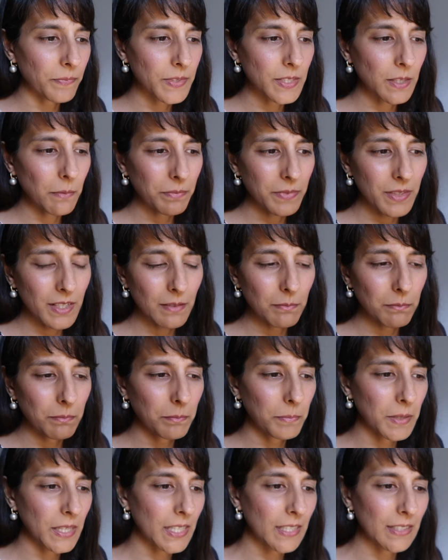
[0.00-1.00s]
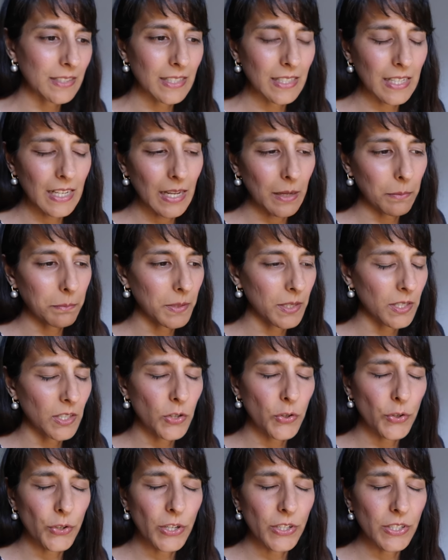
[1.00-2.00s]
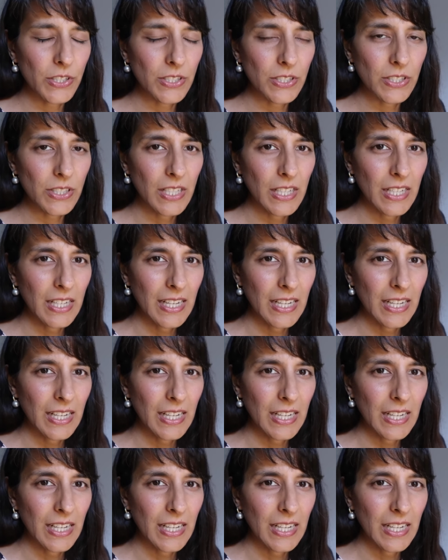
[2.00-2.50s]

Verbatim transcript: something big is going to happen across